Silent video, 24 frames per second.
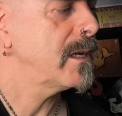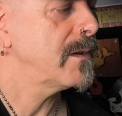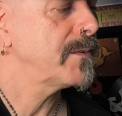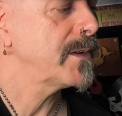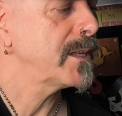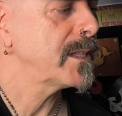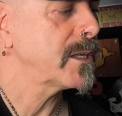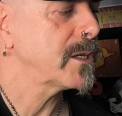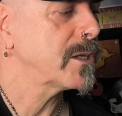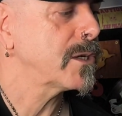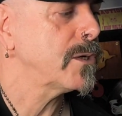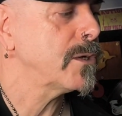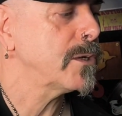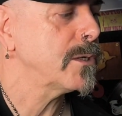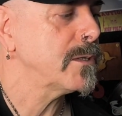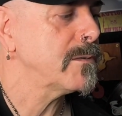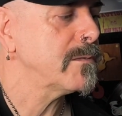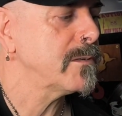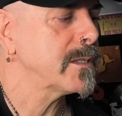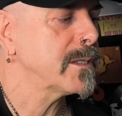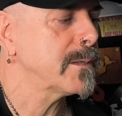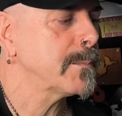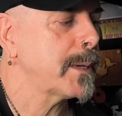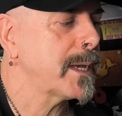I think the
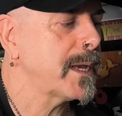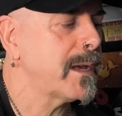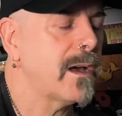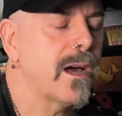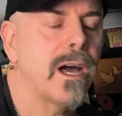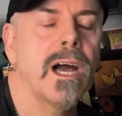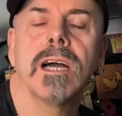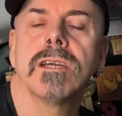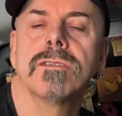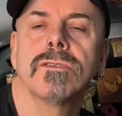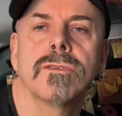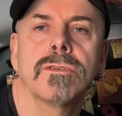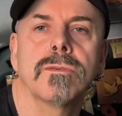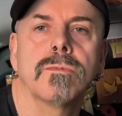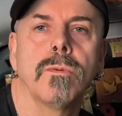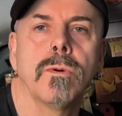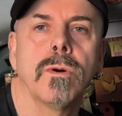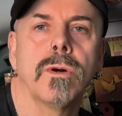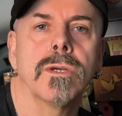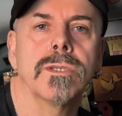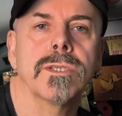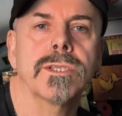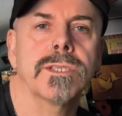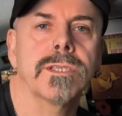cooker is about 100
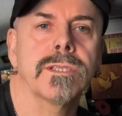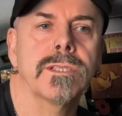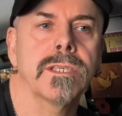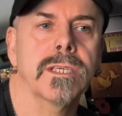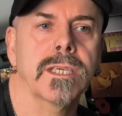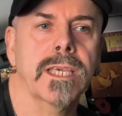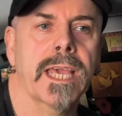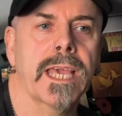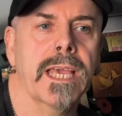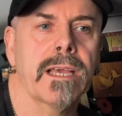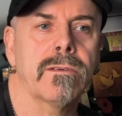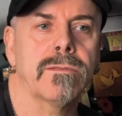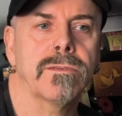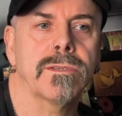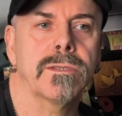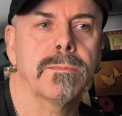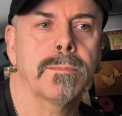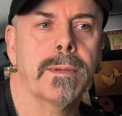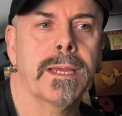watts, the kettle's